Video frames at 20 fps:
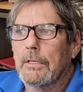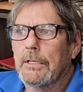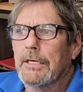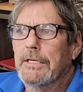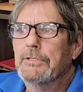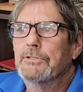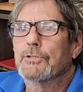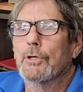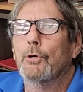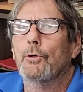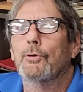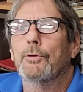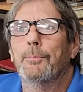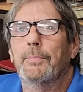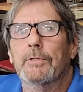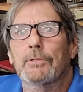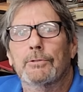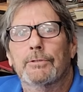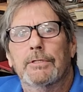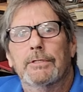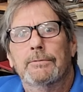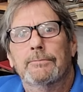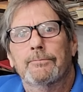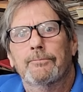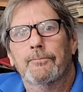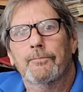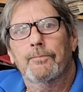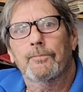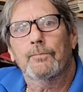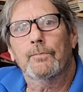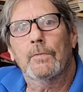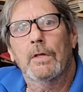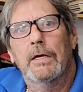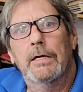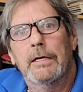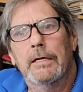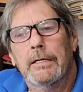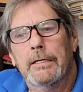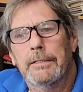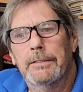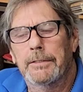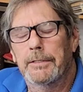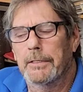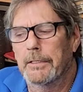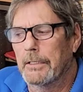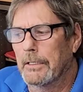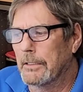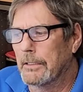He sold the building, and